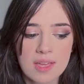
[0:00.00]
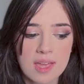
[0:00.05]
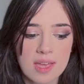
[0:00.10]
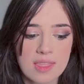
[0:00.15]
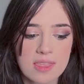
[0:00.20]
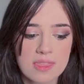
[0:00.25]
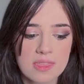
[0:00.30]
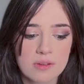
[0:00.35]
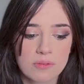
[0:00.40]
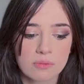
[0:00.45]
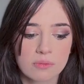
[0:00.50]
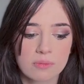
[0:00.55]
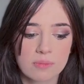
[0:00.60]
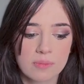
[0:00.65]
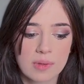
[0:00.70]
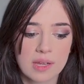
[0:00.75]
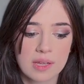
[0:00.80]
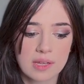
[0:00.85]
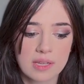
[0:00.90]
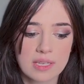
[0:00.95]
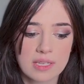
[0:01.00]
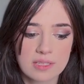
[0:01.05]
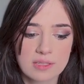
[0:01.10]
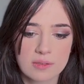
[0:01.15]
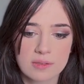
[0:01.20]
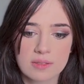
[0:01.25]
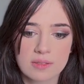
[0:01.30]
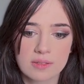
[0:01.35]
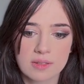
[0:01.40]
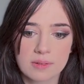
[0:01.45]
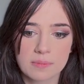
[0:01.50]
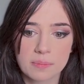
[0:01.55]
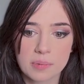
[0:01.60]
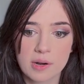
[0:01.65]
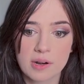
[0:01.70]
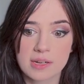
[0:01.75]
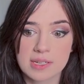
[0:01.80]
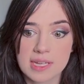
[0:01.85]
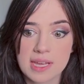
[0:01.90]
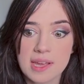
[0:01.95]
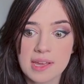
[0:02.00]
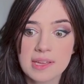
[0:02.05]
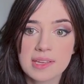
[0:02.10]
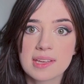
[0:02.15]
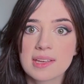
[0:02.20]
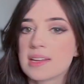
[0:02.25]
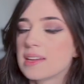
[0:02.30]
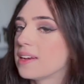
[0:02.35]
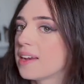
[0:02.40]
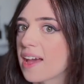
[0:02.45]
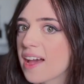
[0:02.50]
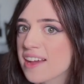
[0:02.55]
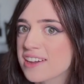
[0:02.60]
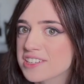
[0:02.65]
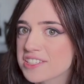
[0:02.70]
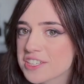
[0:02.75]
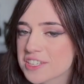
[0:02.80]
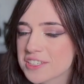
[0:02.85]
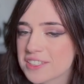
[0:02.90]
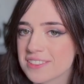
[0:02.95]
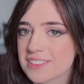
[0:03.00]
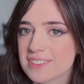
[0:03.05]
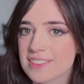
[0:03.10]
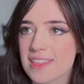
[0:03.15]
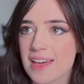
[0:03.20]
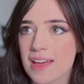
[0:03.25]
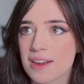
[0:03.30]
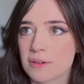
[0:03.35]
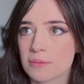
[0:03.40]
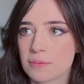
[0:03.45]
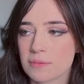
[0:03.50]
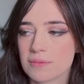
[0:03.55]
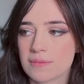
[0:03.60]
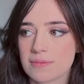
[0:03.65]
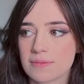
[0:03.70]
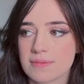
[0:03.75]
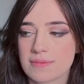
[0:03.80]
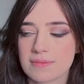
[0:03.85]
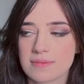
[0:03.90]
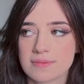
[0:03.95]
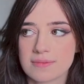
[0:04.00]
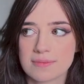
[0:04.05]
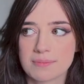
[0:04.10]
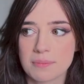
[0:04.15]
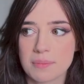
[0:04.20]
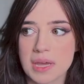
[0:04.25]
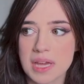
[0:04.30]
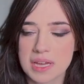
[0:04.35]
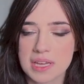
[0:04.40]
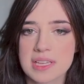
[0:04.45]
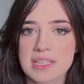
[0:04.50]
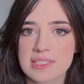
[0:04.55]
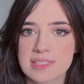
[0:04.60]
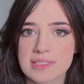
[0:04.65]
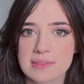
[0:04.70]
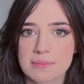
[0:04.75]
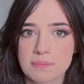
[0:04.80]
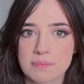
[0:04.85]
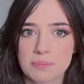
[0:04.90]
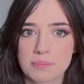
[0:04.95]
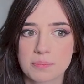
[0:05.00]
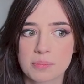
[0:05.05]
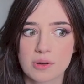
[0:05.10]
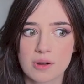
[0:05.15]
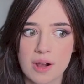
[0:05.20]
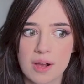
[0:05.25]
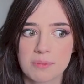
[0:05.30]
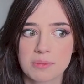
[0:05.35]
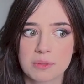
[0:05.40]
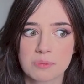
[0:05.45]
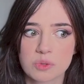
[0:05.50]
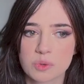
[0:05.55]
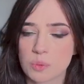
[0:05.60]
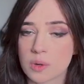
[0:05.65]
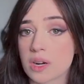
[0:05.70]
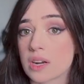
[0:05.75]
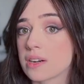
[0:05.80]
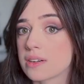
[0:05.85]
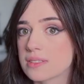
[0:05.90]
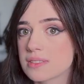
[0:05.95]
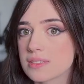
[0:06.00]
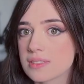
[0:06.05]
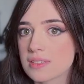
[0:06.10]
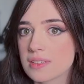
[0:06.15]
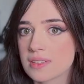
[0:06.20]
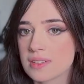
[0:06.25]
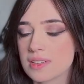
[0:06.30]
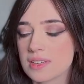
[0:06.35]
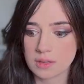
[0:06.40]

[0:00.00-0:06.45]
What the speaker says: And he's partaking in actions that make his problems worse.